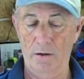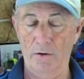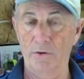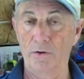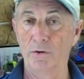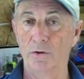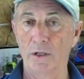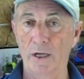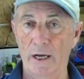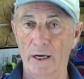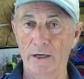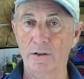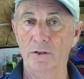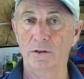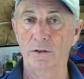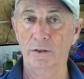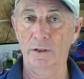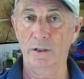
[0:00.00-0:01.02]
you'll
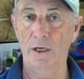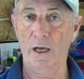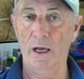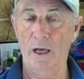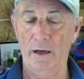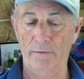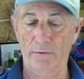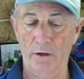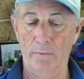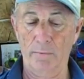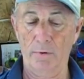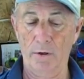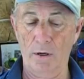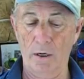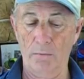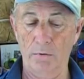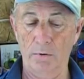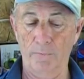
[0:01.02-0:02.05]
actually have a
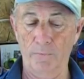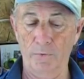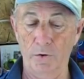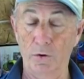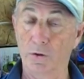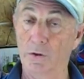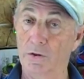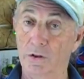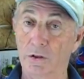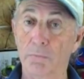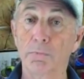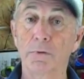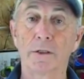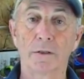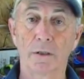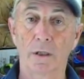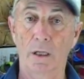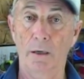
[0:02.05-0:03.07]
problem. You're going to
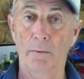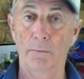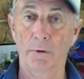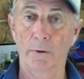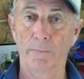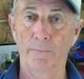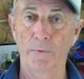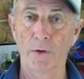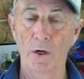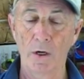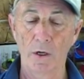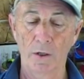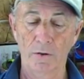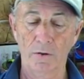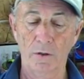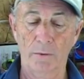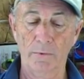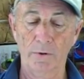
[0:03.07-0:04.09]
split the lumber.
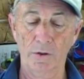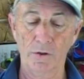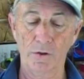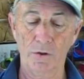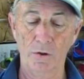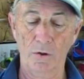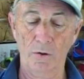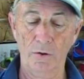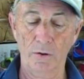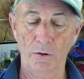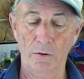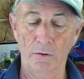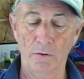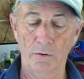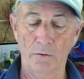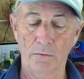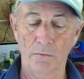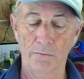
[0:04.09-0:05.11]
So I'm going to show you
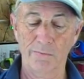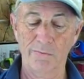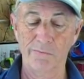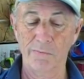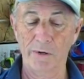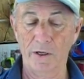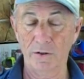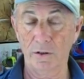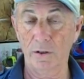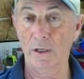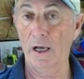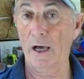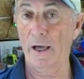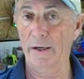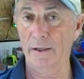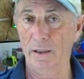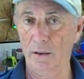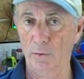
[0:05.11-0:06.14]
basically
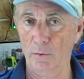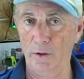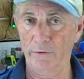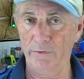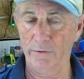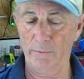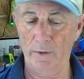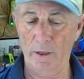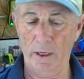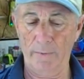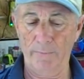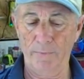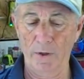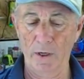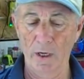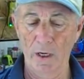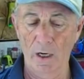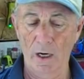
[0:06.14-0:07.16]
how to get away from that.
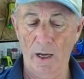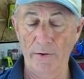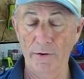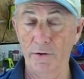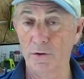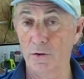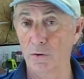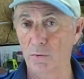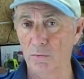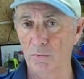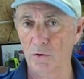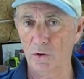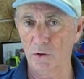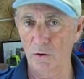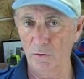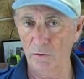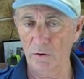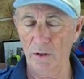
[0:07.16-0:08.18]
And there's two,
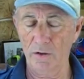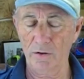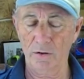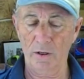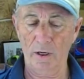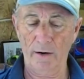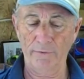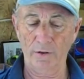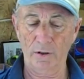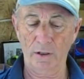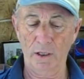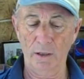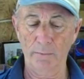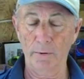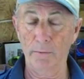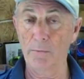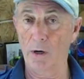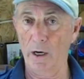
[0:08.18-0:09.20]
two things to have to
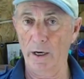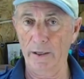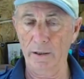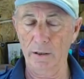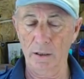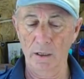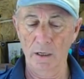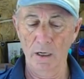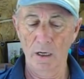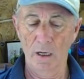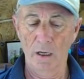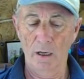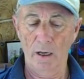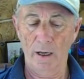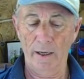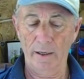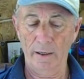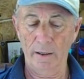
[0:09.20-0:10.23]
keep in mind.
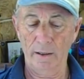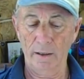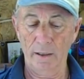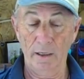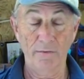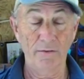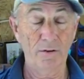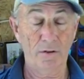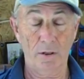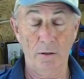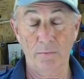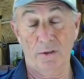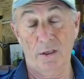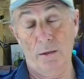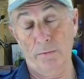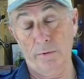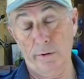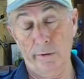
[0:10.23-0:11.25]
And even
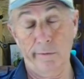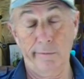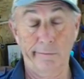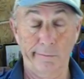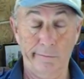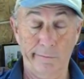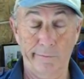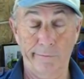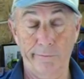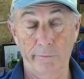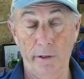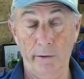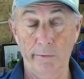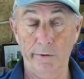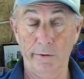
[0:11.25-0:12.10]
sometimes then, maybe